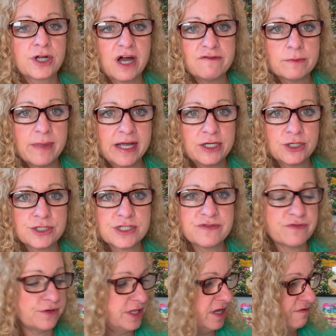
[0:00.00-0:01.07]
cover minders
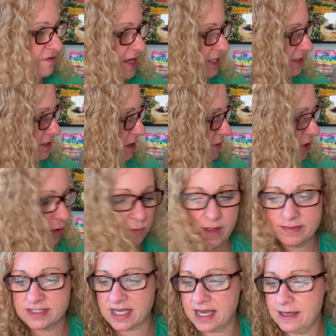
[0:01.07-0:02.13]
for the event on their
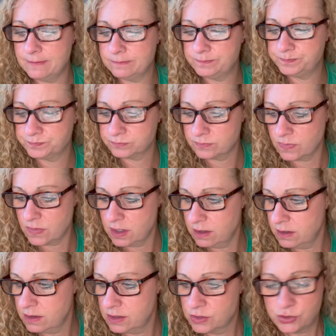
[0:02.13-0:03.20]
website.
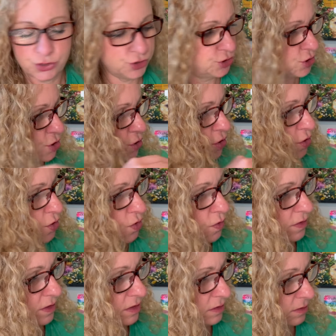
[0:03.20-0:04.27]
So,
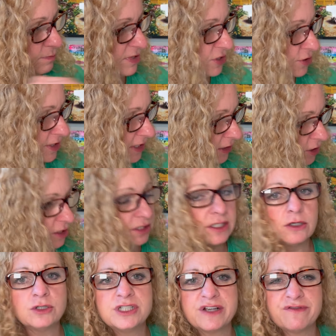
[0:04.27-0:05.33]
but they're gonna look a
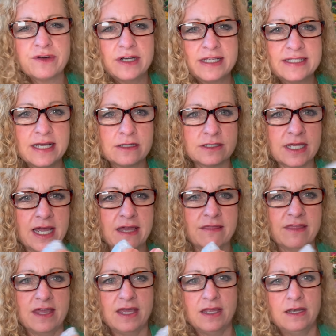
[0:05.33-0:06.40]
little different, it sounds like,
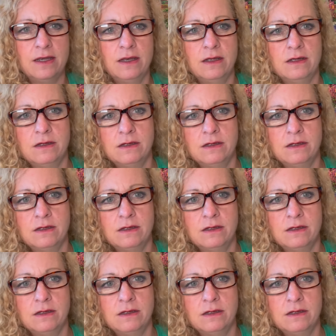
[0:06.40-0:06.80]
than,